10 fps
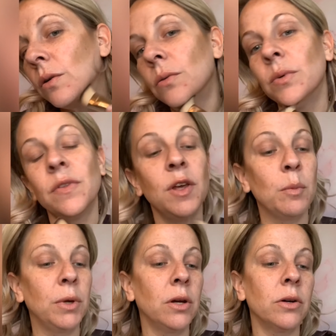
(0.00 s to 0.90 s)
with the
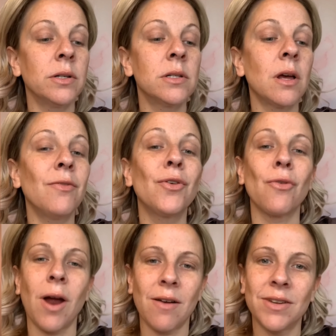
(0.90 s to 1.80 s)
appearance of
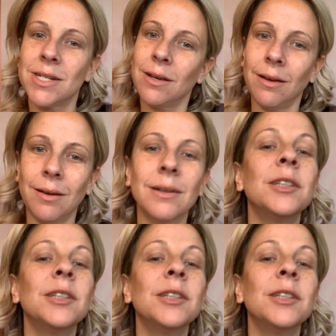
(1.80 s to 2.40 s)
gravity.